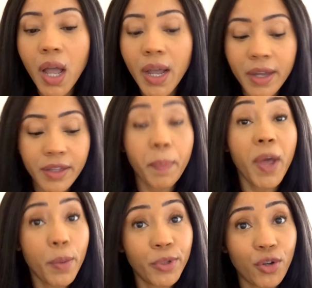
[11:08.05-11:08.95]

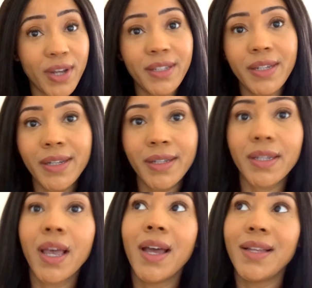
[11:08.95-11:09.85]

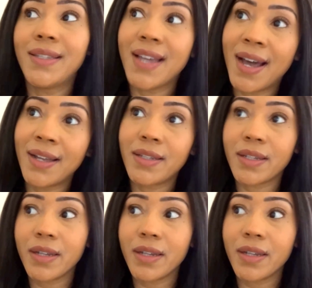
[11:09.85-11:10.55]
perpetrator's dad,